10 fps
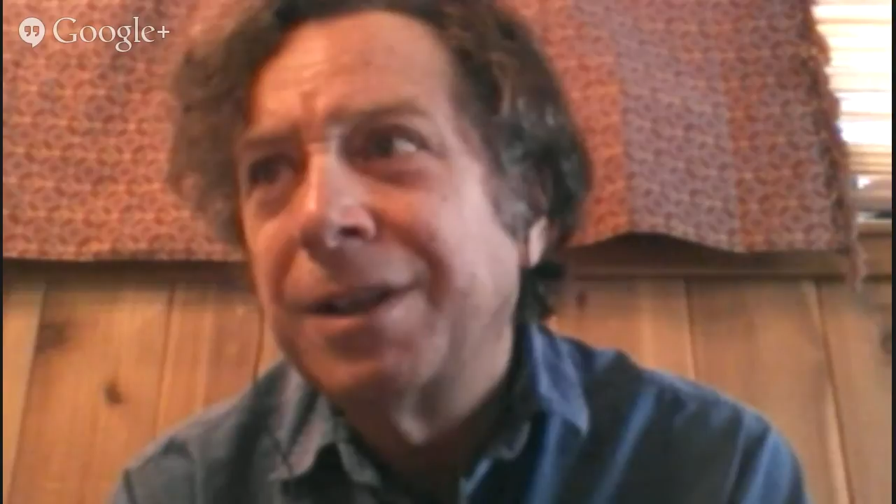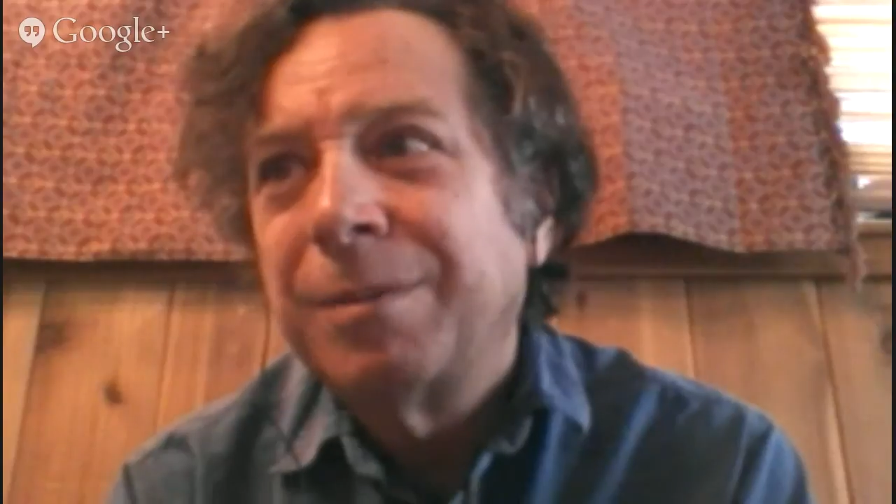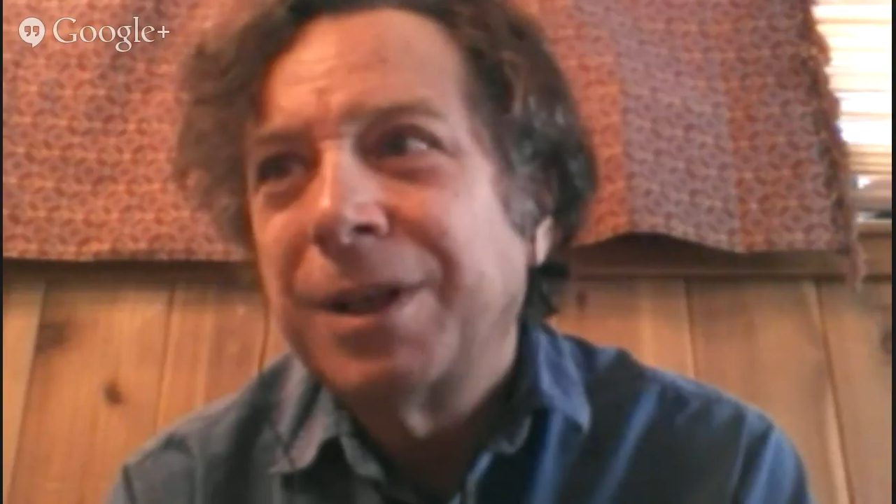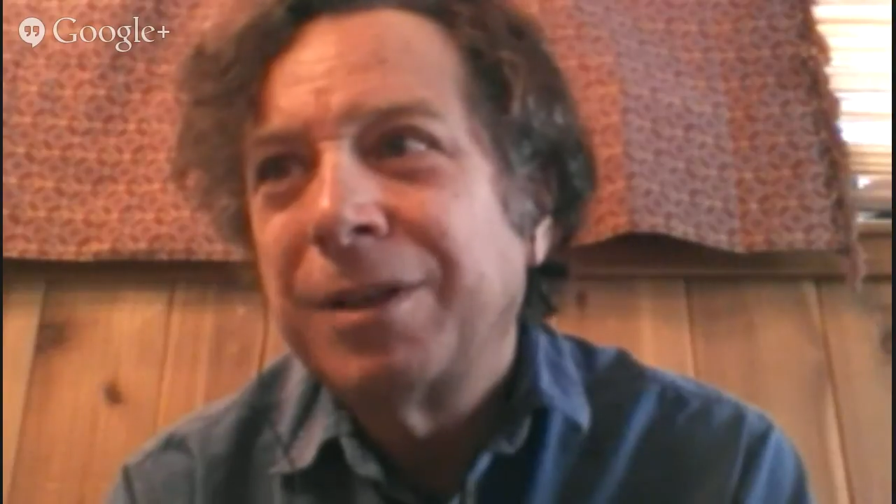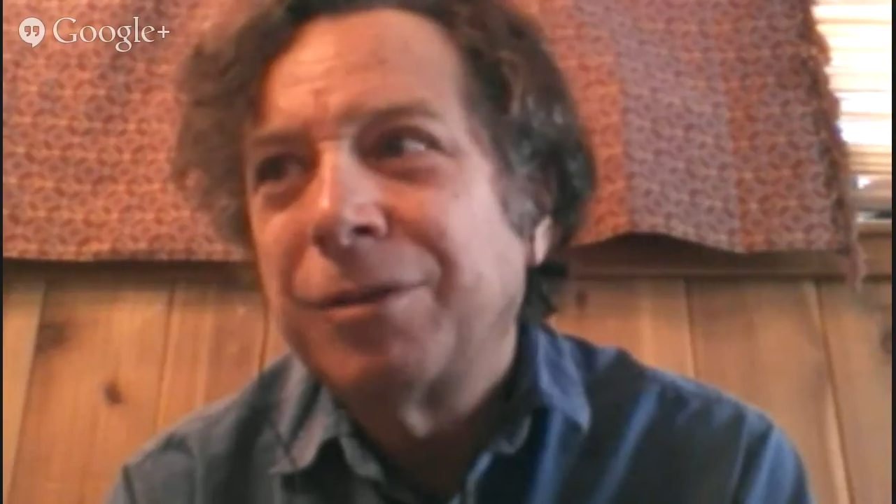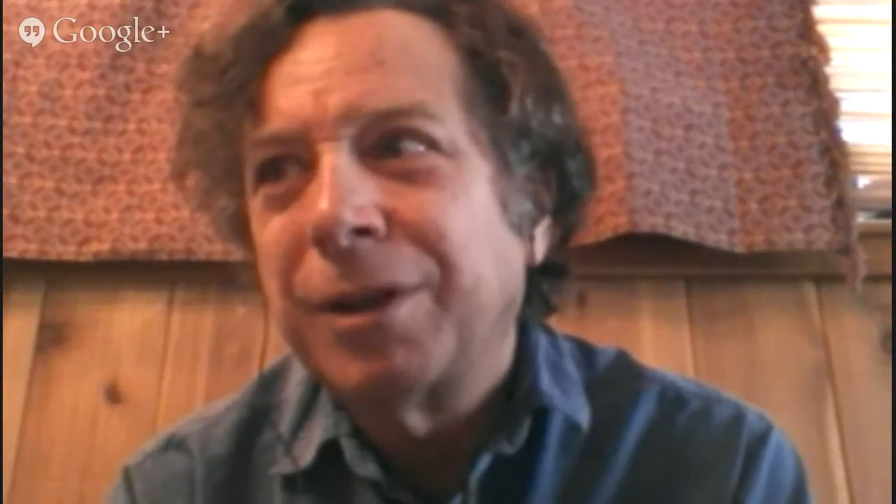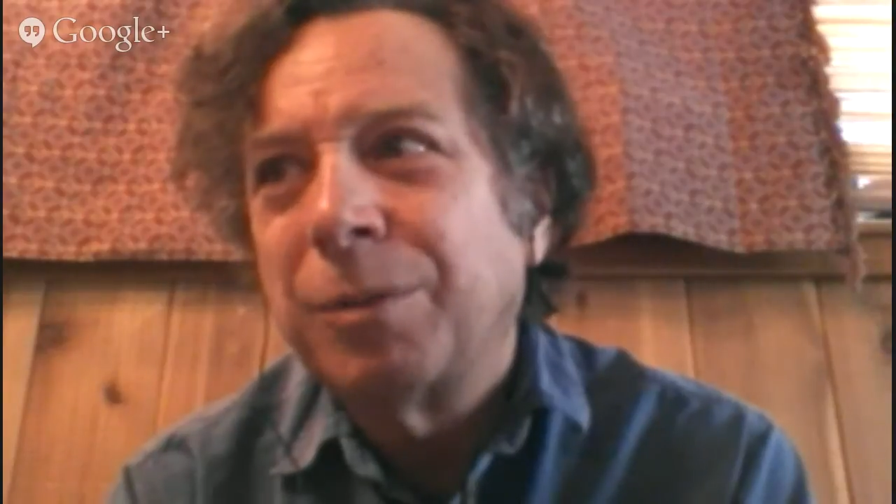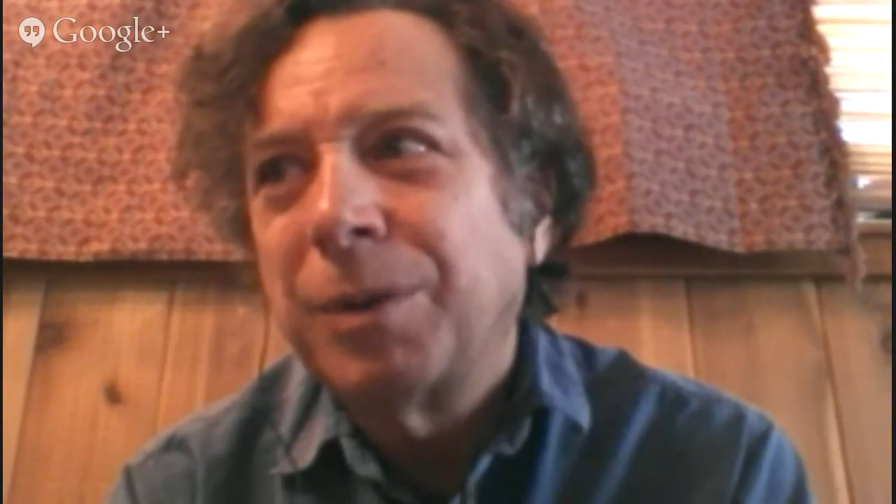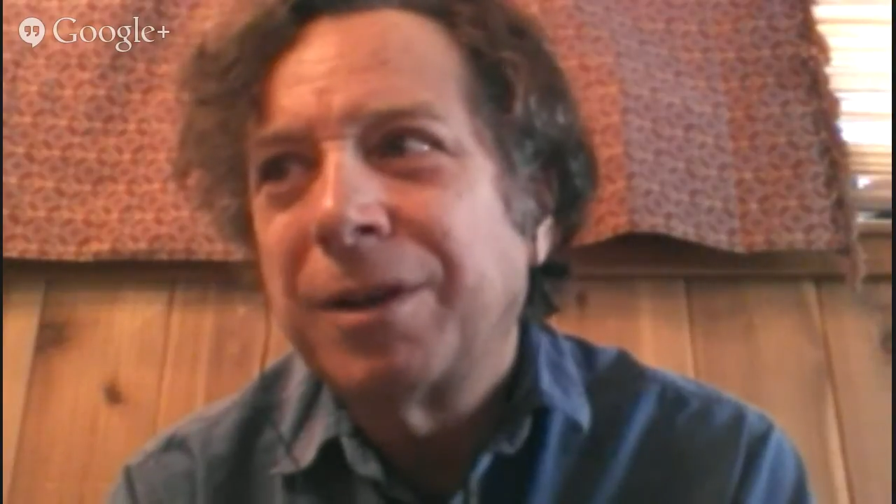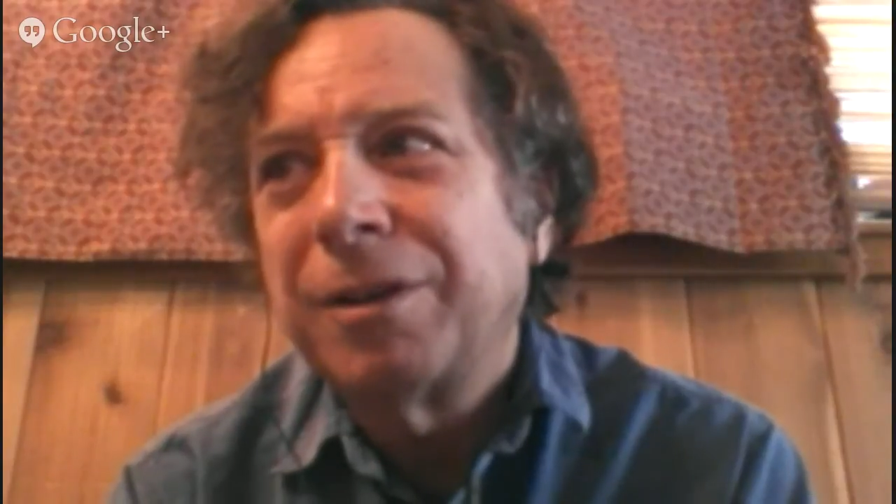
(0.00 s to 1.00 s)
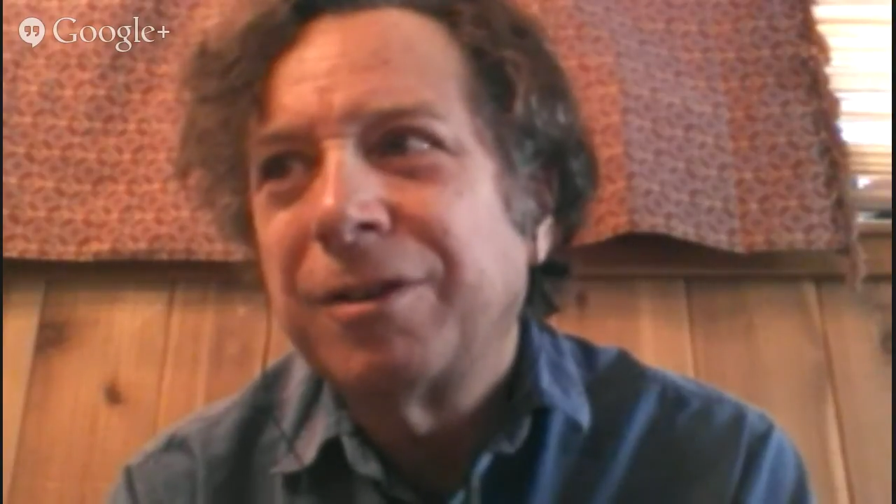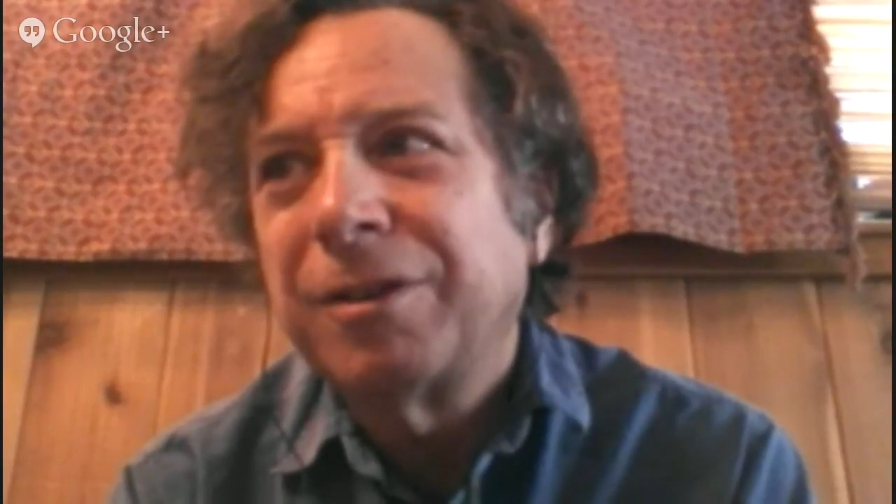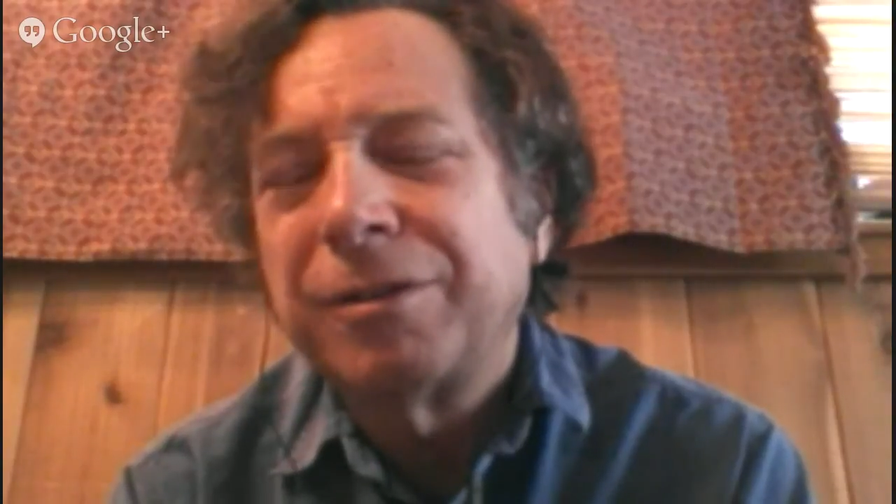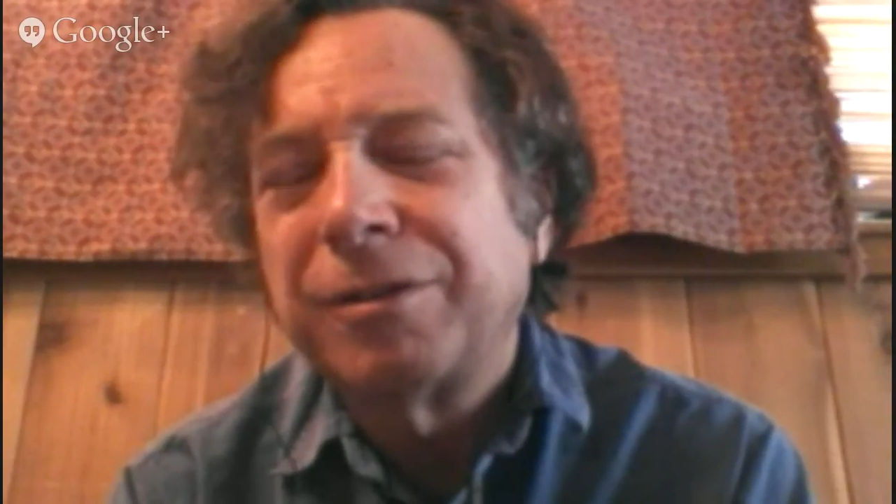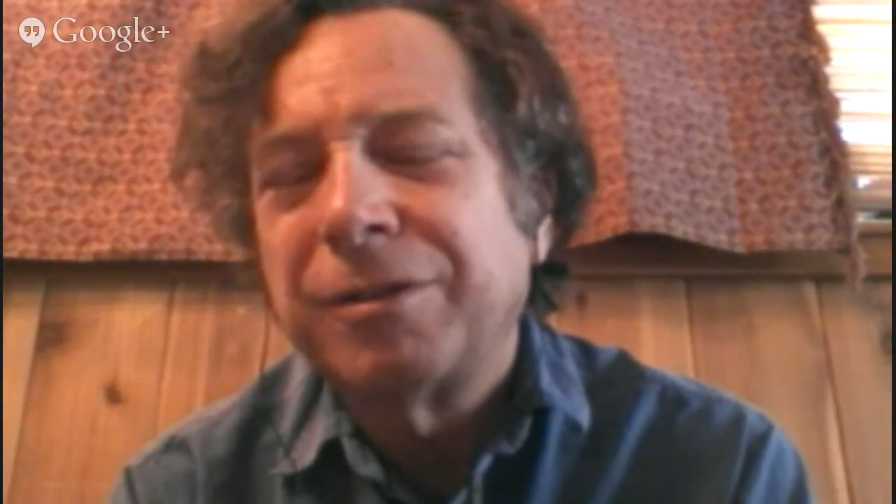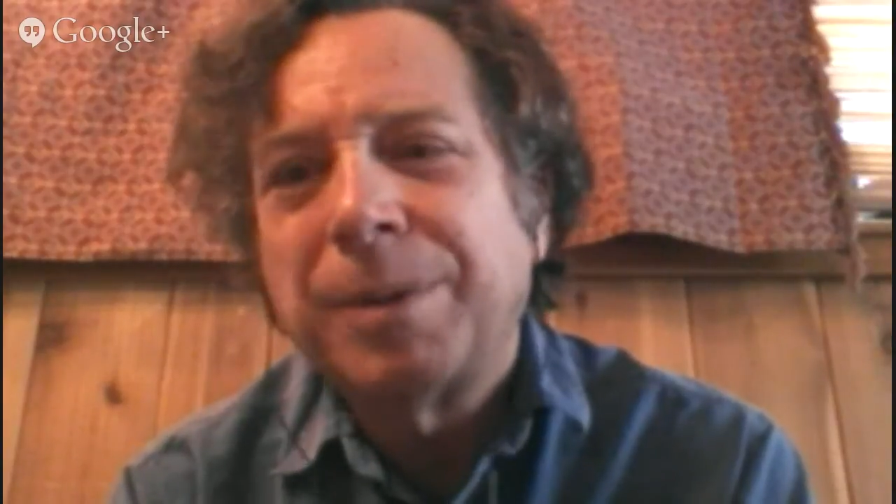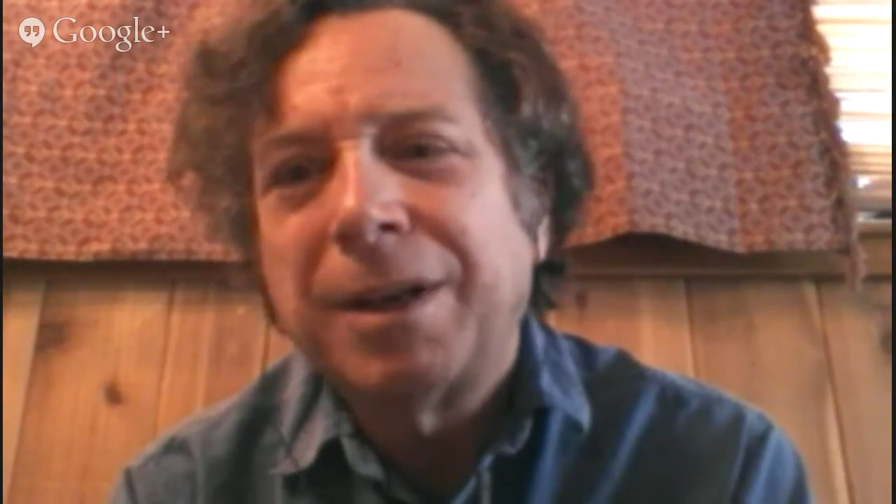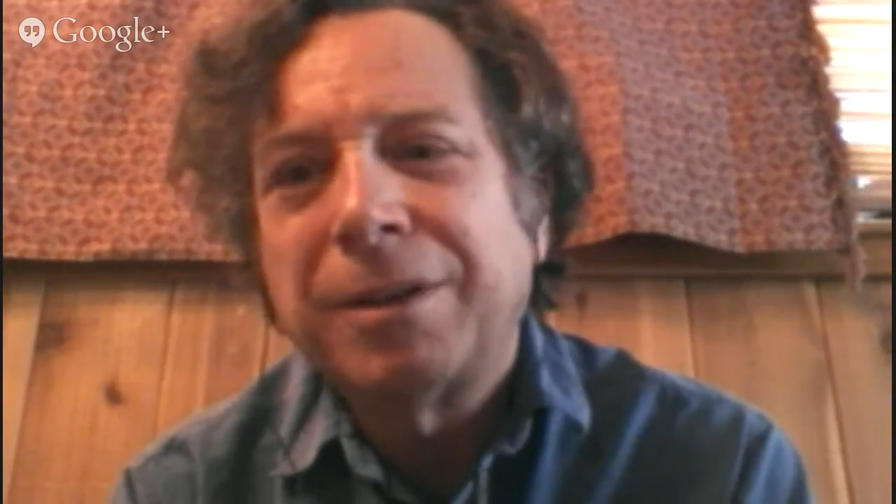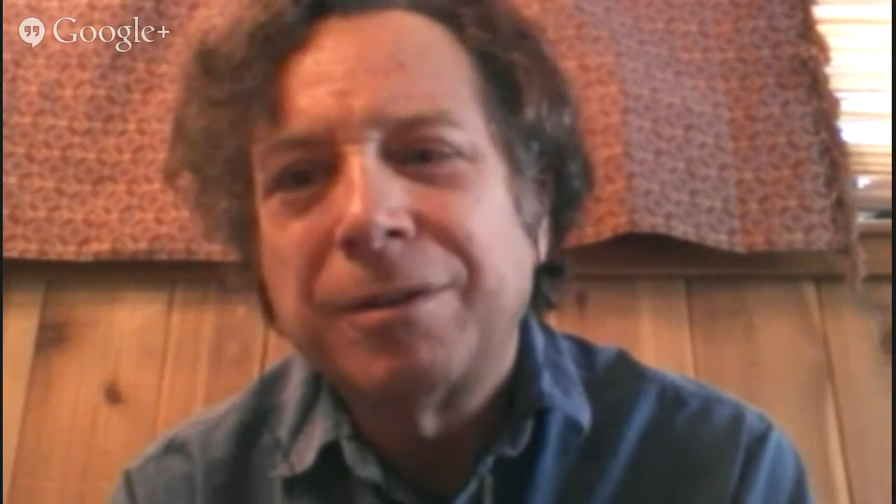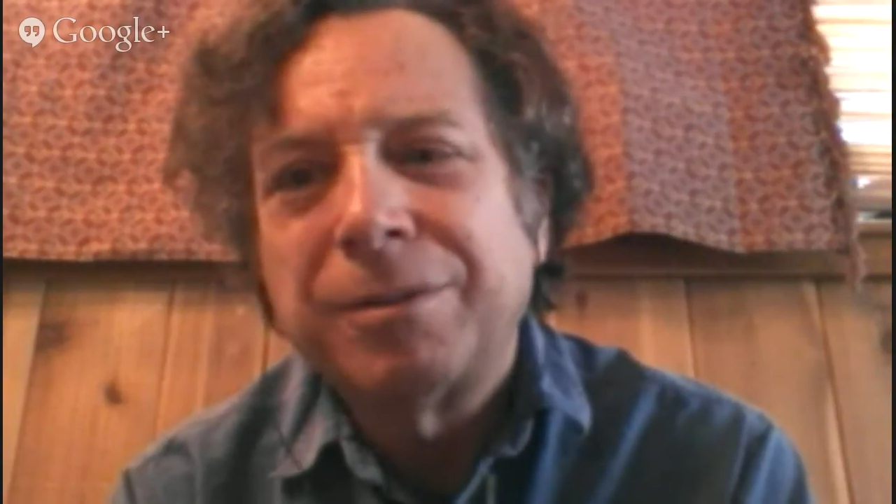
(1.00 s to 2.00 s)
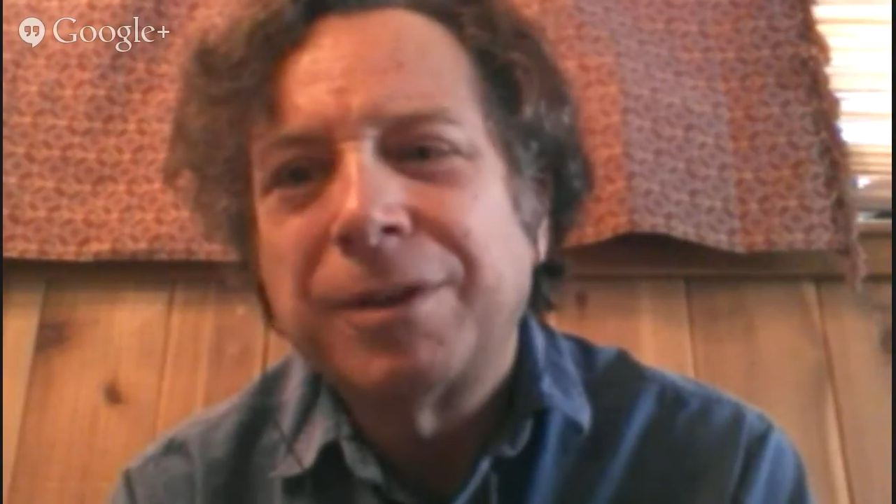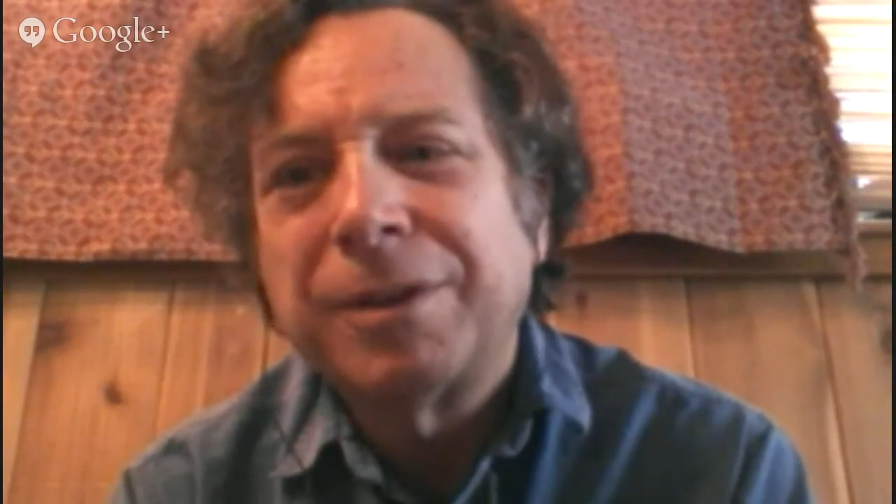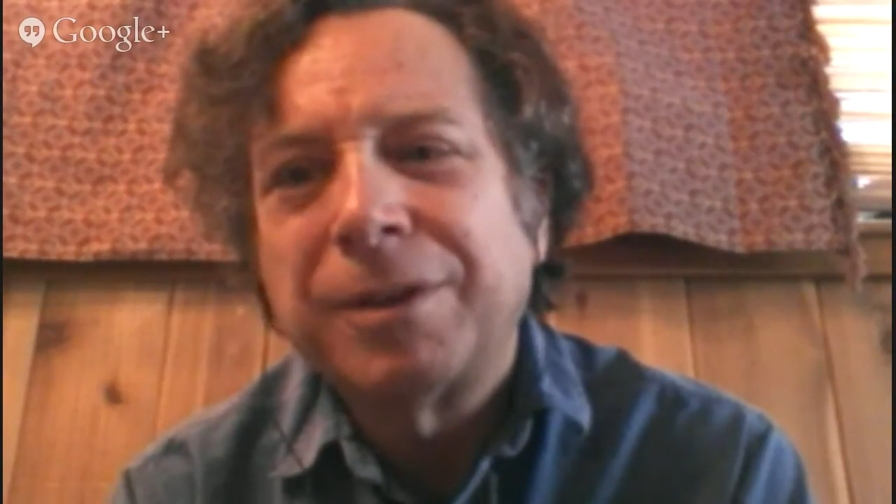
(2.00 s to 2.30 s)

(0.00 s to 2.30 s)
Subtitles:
may try to wake ourselves up out of,